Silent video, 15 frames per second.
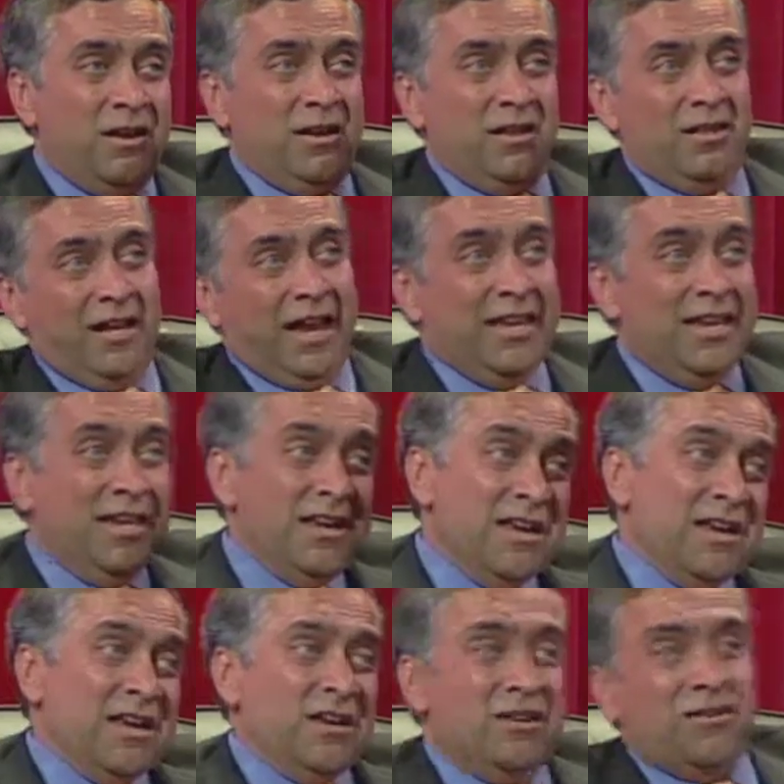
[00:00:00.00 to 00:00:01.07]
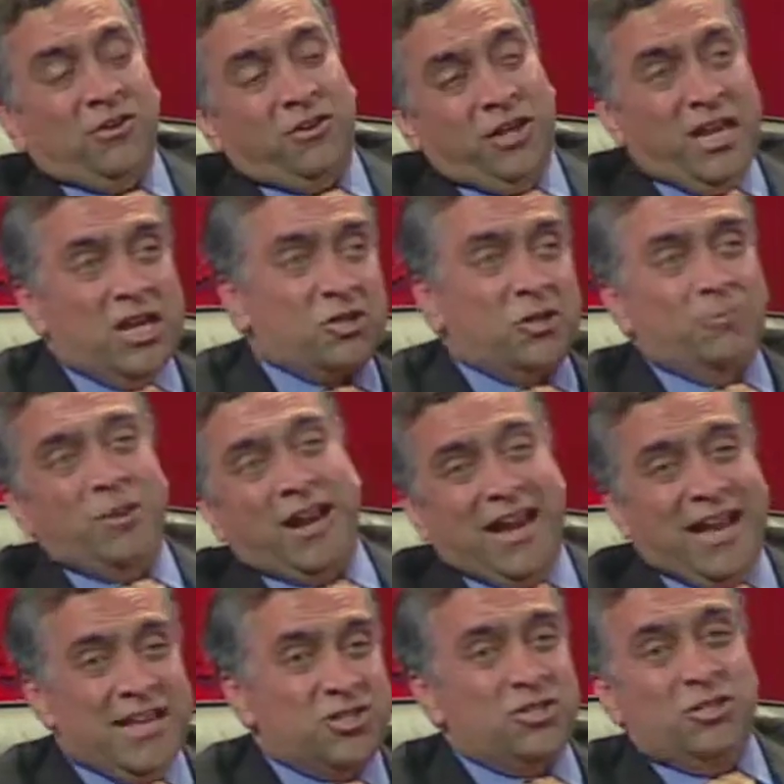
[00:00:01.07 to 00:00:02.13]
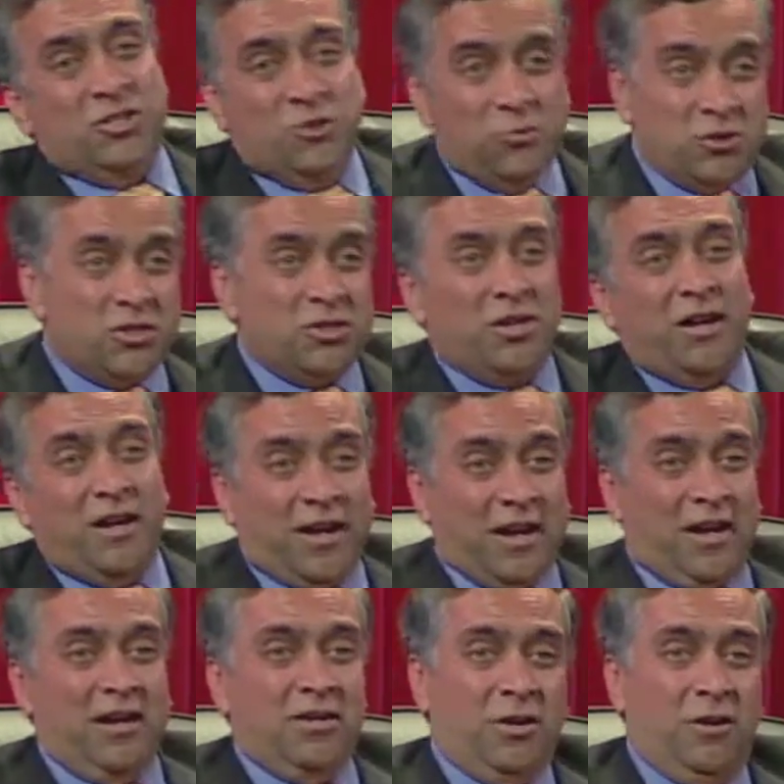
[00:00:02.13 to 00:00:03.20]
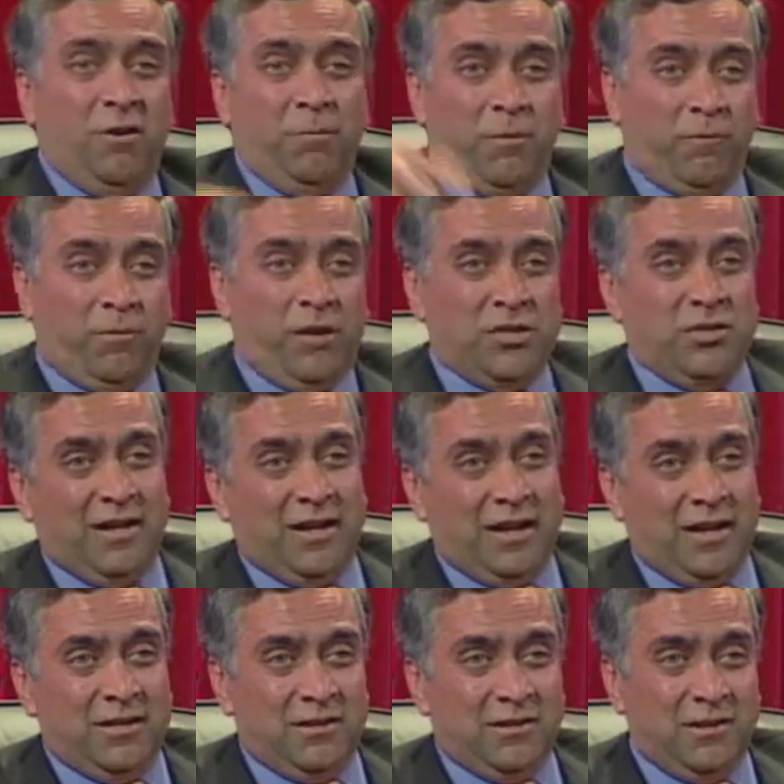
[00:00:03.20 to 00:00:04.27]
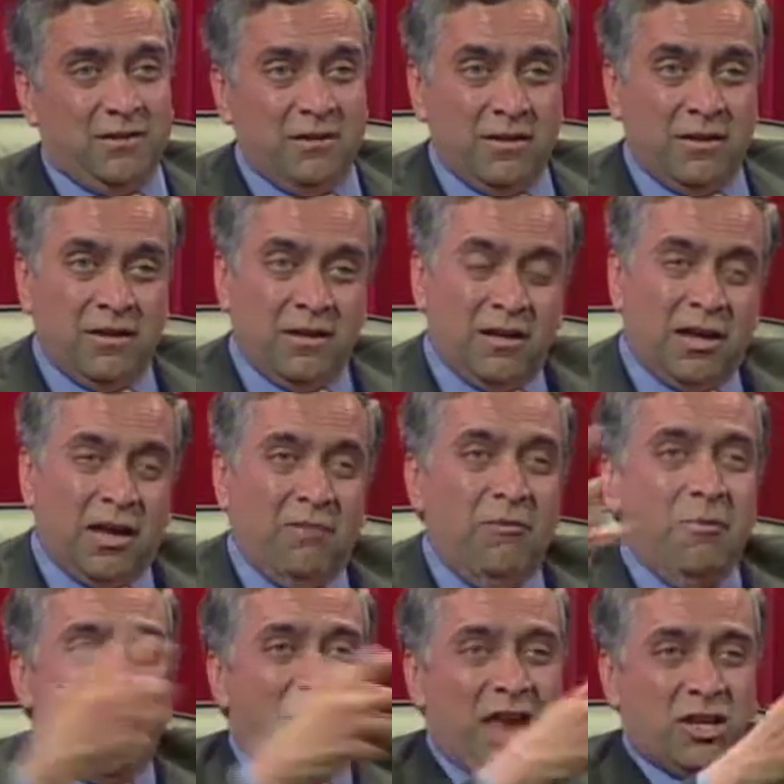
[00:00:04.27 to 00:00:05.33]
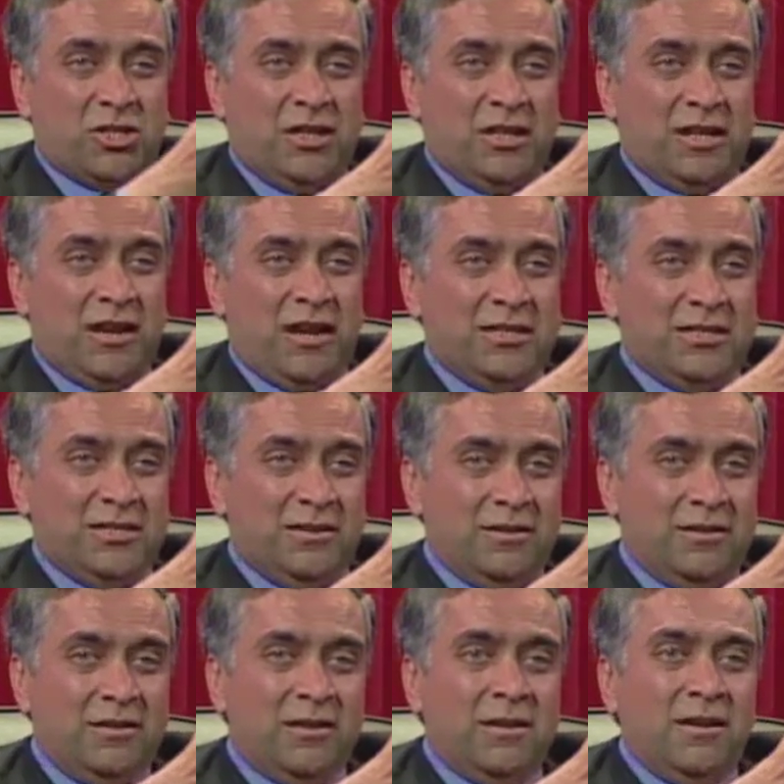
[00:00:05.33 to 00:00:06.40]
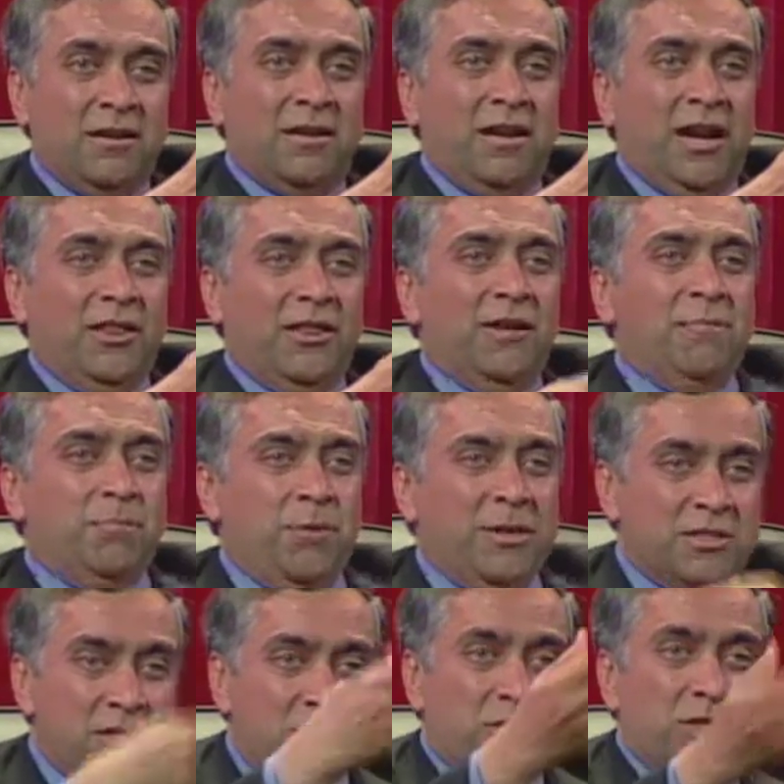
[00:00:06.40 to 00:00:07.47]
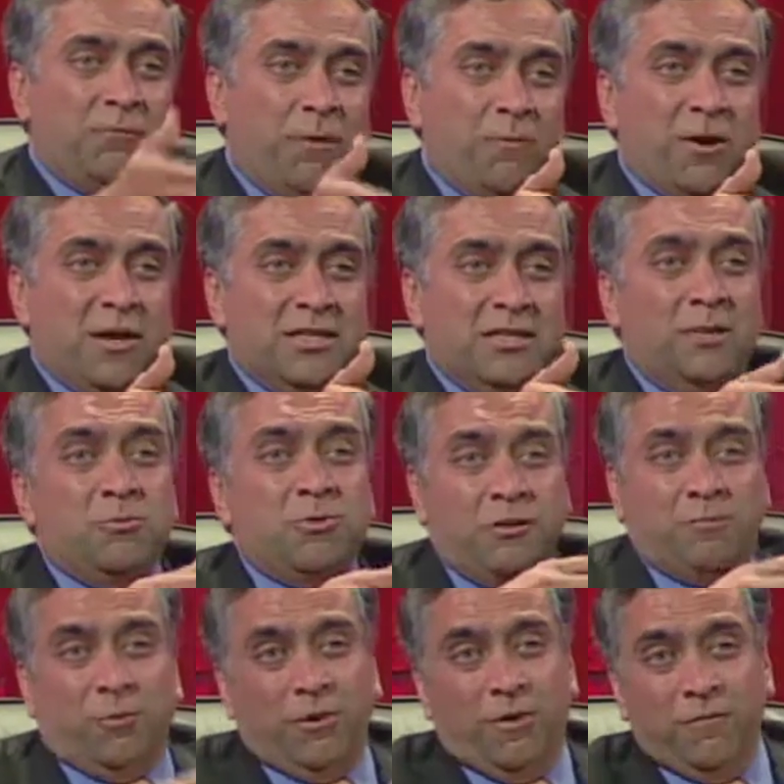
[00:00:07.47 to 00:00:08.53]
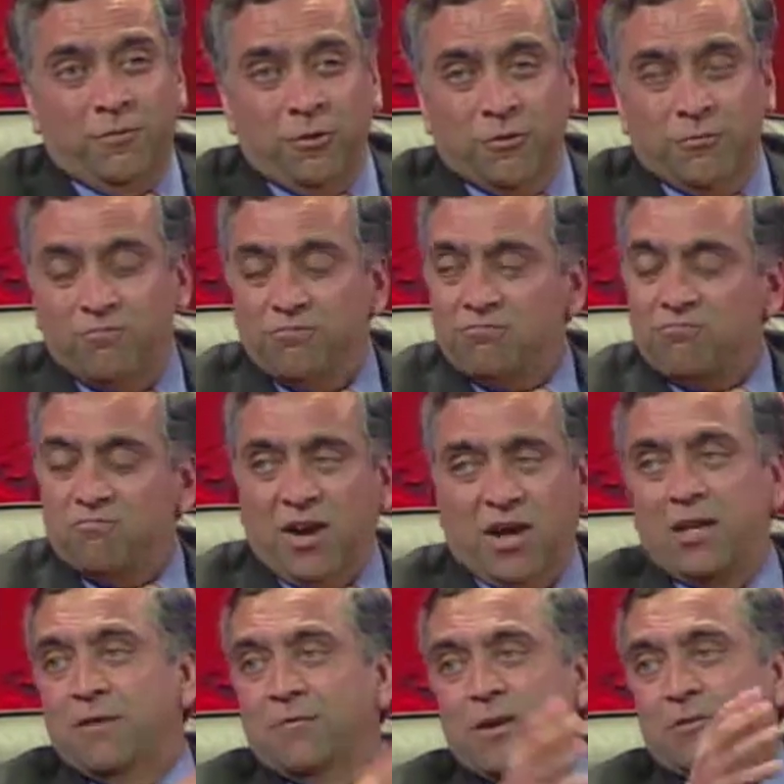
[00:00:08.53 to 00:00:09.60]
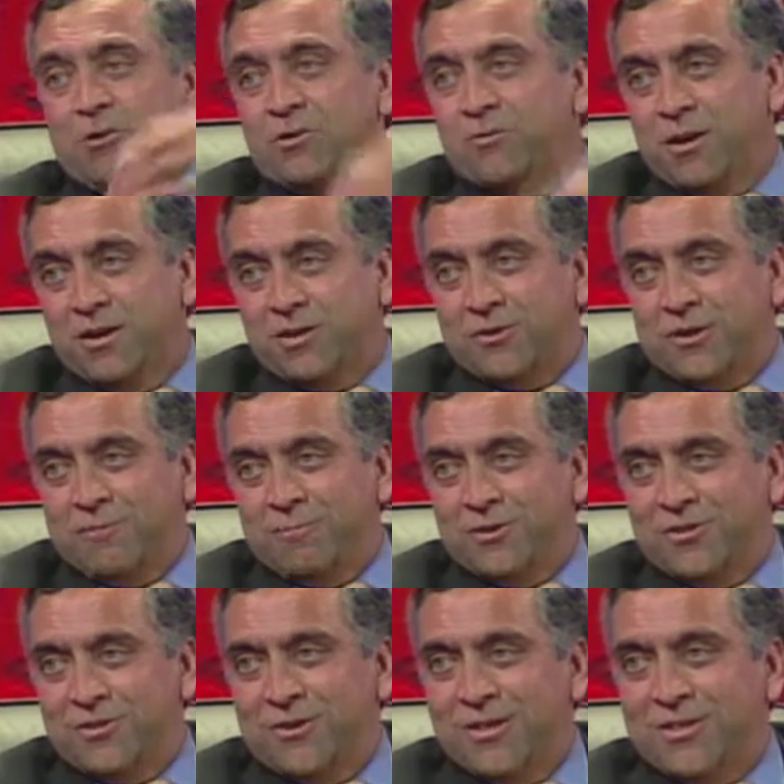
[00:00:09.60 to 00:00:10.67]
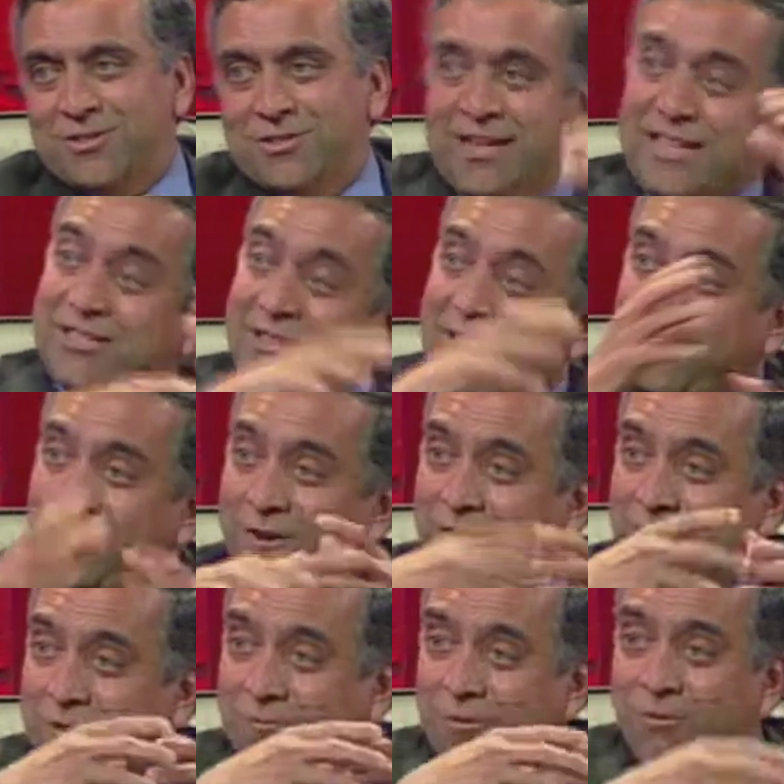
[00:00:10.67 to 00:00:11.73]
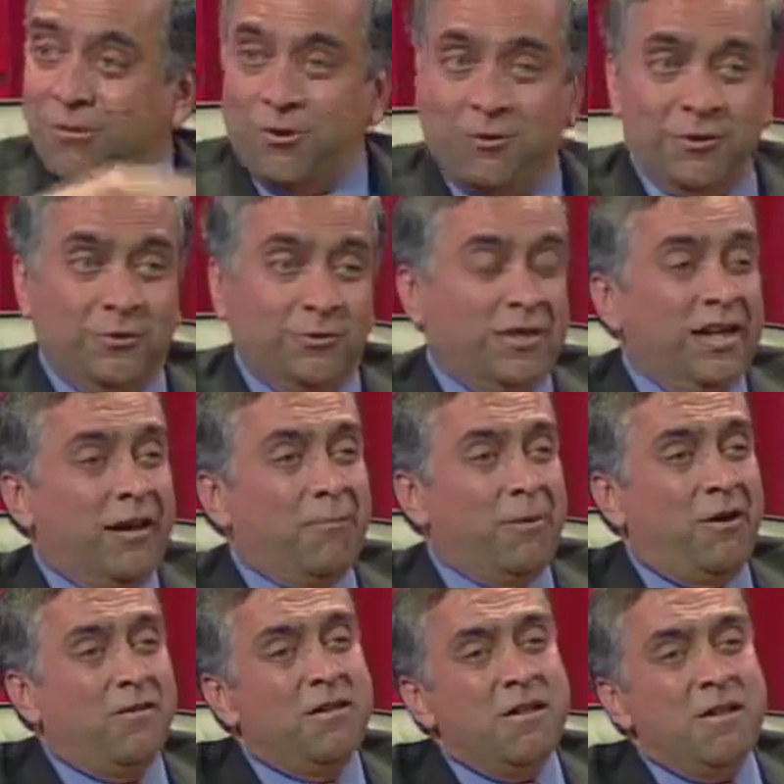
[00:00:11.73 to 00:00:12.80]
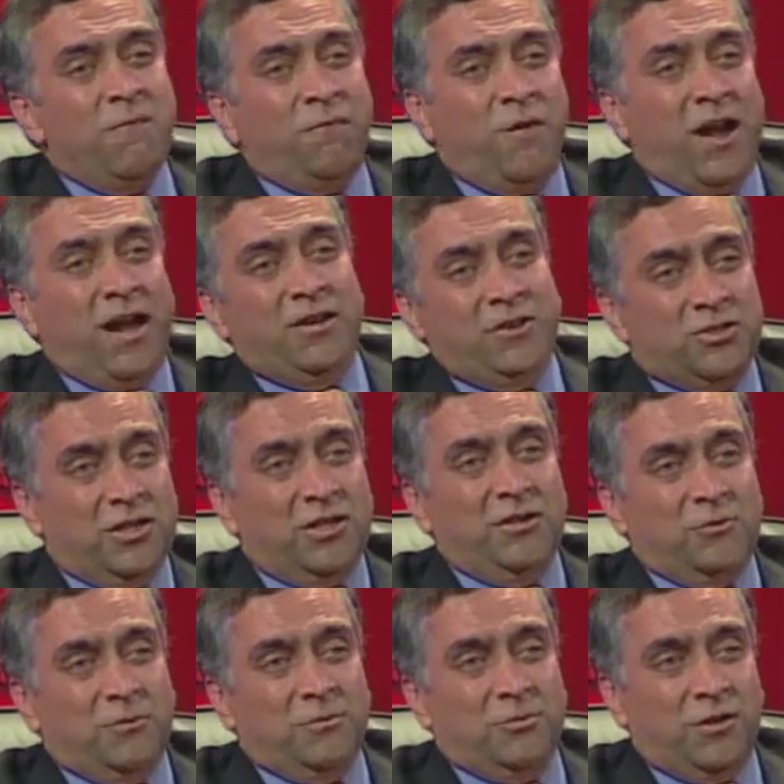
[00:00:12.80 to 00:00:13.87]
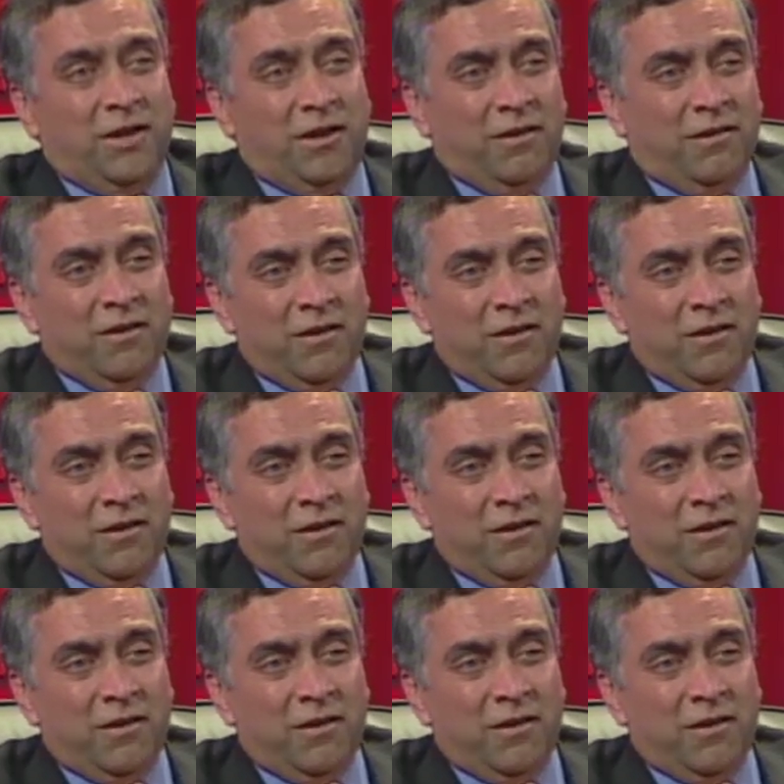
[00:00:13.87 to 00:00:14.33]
any creation of the content, user-generated content or professional content, can we mash that content and then present it from consumption point of view? I think we have a tremendous opportunity. So that's the definition we want to think about 5 years, 10 years from today.